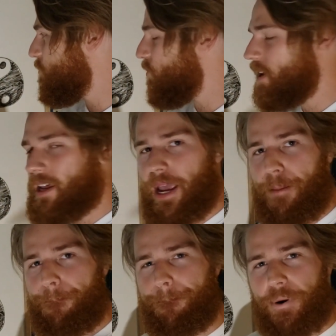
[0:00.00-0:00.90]
want to
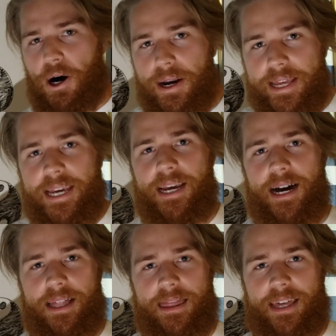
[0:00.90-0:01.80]
embody
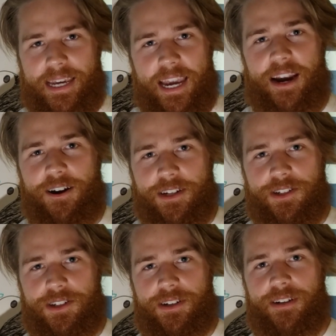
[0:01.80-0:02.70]
the
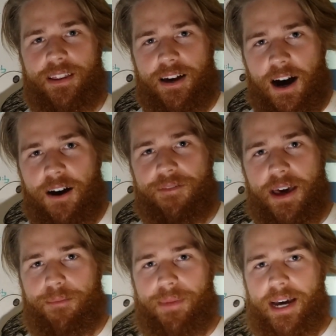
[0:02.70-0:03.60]
character of
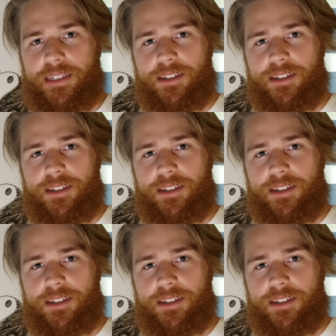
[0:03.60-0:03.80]
that mask.